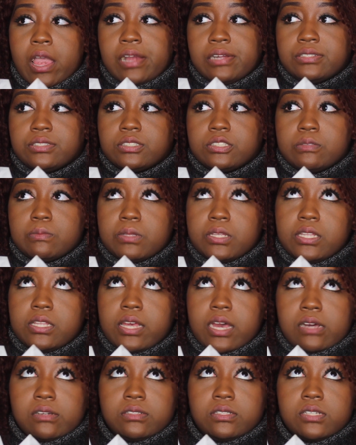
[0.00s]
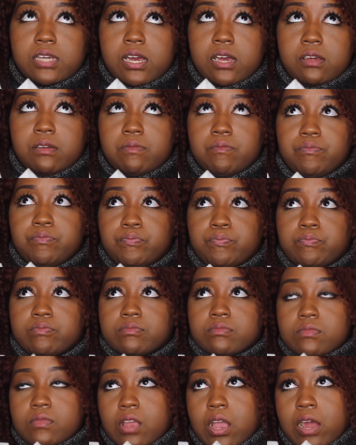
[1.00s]
It's completely outside.
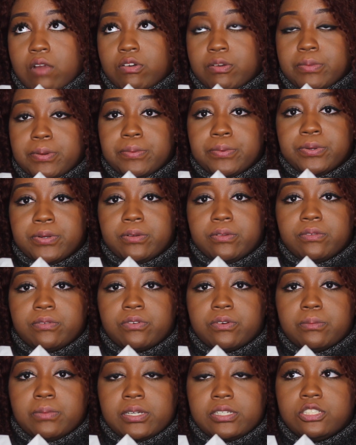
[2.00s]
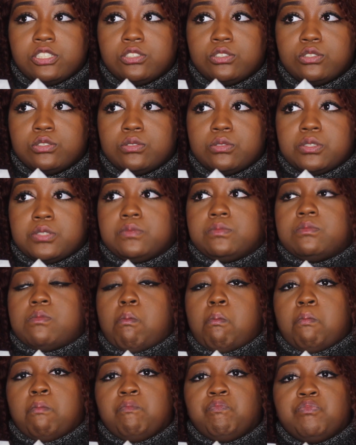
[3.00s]
I remember during the formation tour,
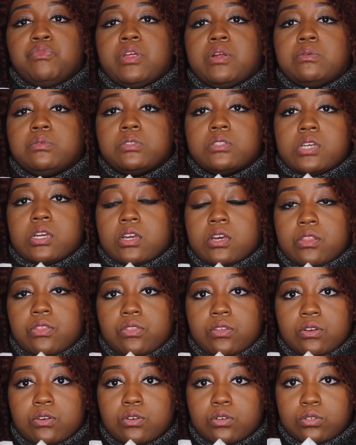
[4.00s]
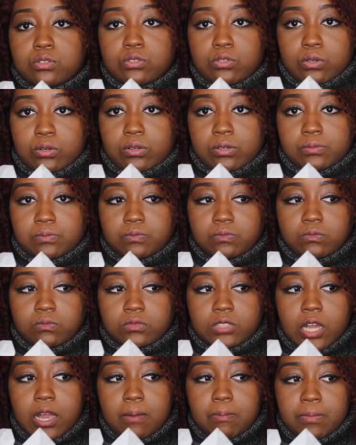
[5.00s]
there was like a thunderstorm
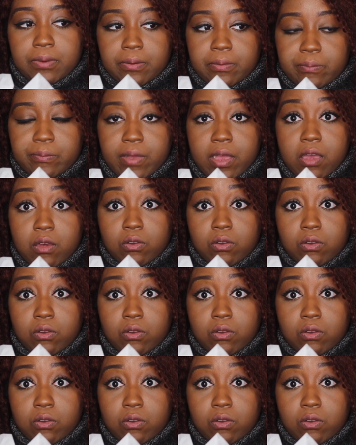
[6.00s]
coming